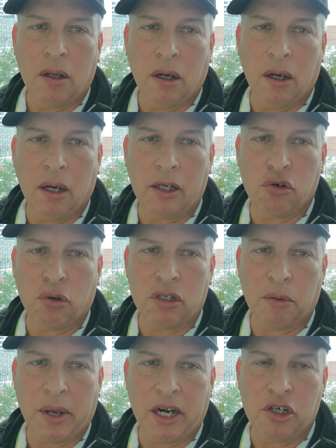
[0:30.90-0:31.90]
I
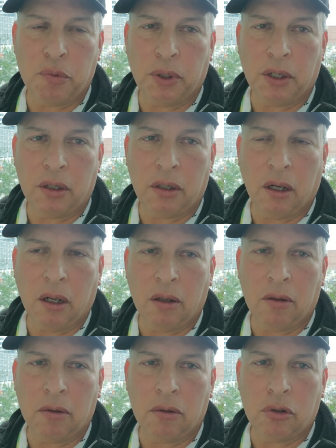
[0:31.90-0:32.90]
trust the management.
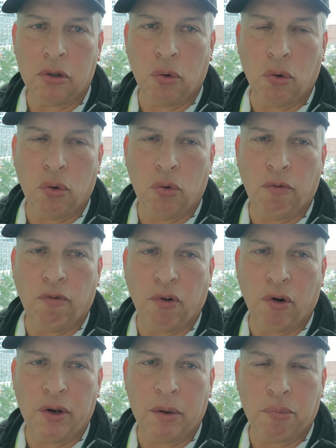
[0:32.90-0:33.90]
So
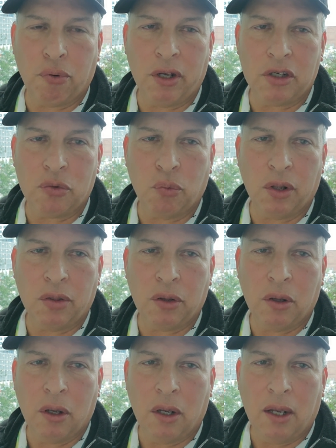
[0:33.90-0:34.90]
very impressed with
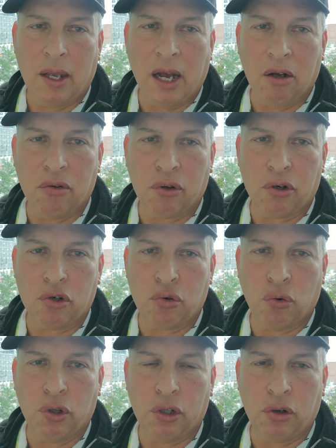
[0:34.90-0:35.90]
how they're
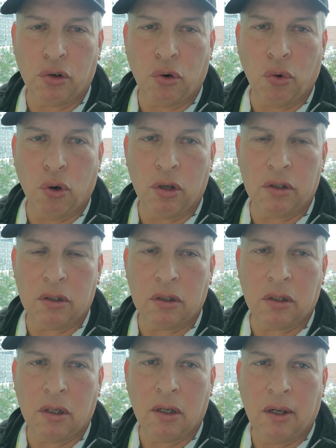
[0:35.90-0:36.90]
controlling their
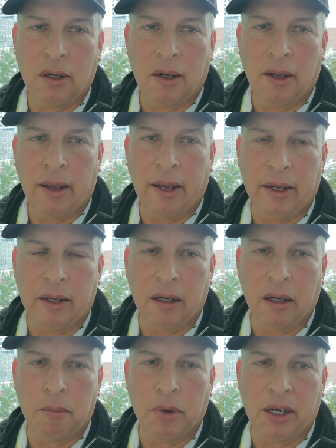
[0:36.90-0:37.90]
costs. And
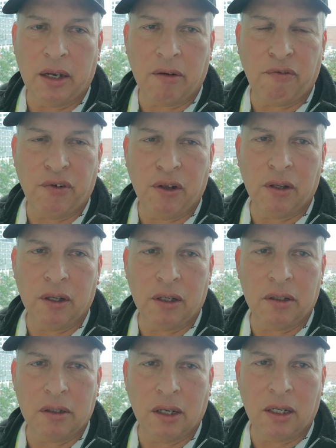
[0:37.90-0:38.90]
my gut feeling
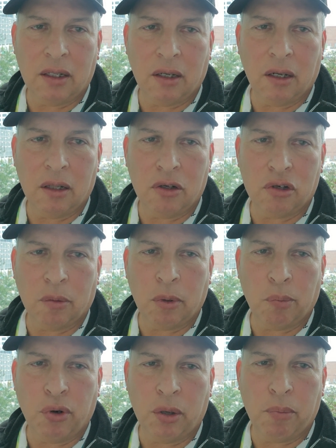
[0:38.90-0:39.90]
is that there's
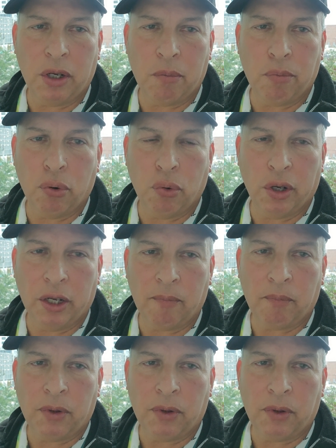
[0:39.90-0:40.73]
something pretty big brewing,